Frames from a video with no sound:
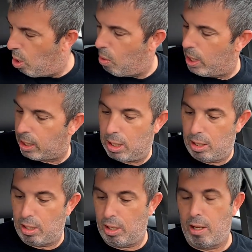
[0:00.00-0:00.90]
Warwick
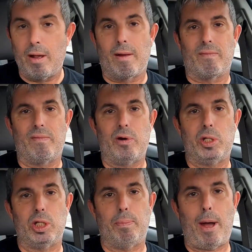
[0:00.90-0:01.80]

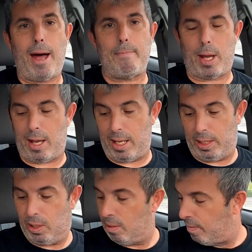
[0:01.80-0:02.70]
versus
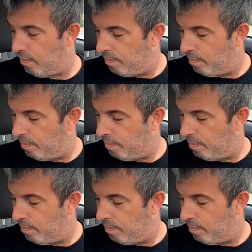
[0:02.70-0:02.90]
Popeyes.